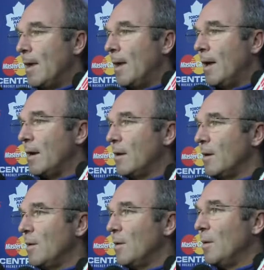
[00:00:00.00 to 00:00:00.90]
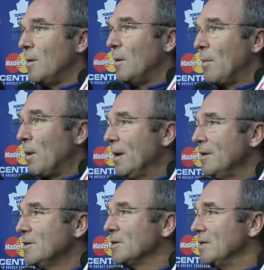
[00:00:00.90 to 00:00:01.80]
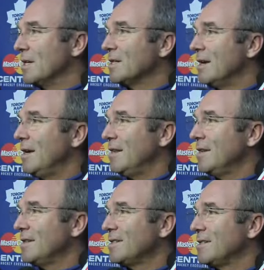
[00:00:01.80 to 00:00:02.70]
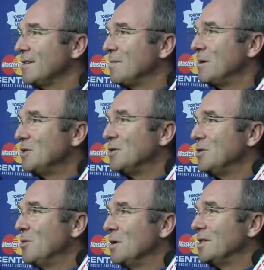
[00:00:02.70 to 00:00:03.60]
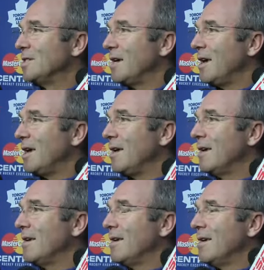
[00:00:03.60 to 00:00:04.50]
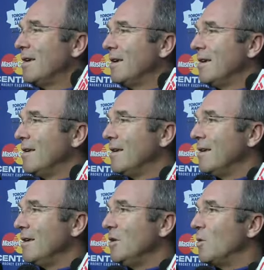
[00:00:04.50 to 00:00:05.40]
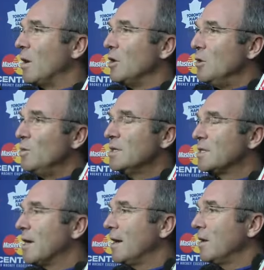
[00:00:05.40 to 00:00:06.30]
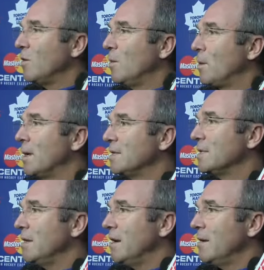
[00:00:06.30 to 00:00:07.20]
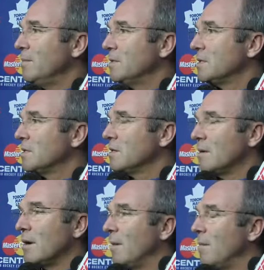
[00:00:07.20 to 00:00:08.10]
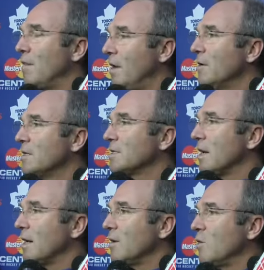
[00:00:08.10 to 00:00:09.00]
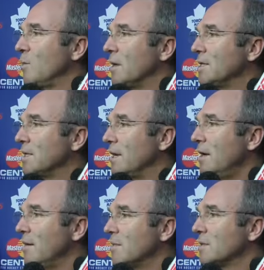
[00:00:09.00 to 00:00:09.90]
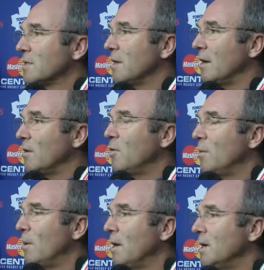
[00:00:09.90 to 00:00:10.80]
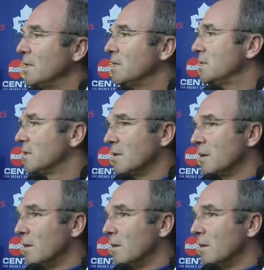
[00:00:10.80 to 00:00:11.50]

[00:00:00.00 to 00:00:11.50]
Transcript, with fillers: And the players are dictating this as much as you would say, you know, are you deciding who plays the games? Um, they're deciding who plays the games and who plays